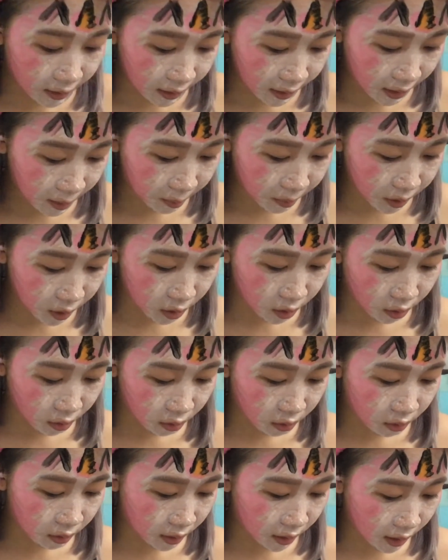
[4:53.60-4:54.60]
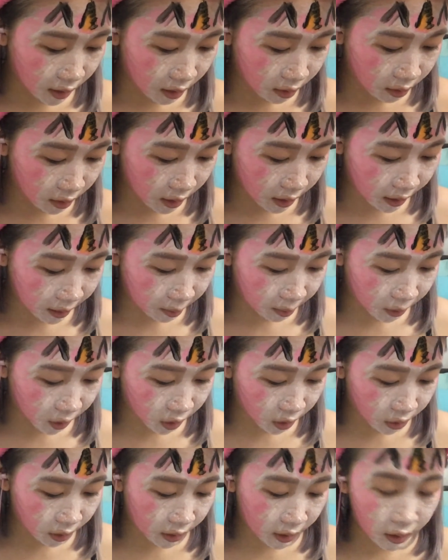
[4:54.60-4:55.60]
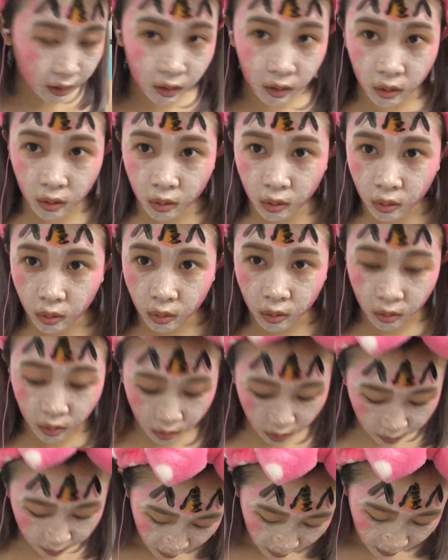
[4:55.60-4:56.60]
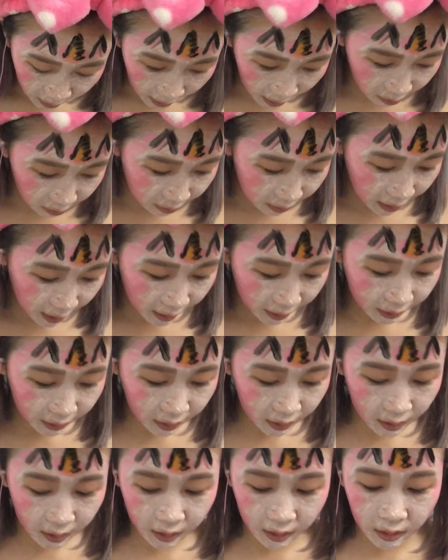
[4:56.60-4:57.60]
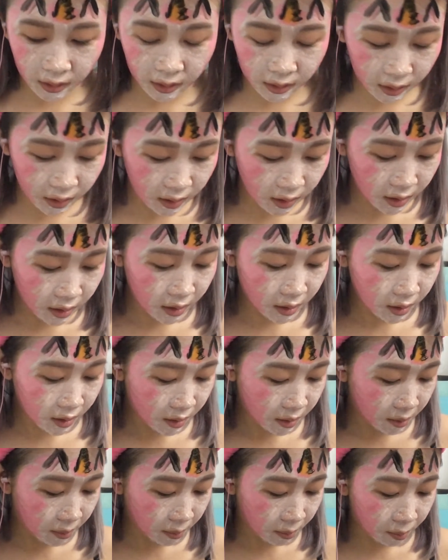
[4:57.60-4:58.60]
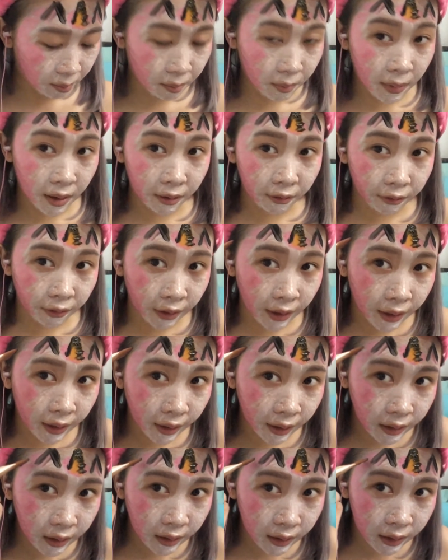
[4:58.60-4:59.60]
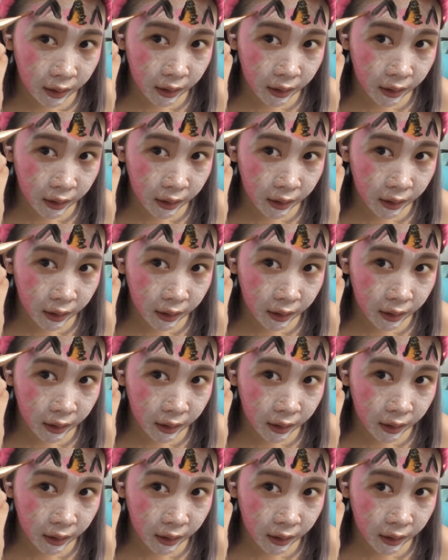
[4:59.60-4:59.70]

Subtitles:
Yeah, so now I'm going to outline my face.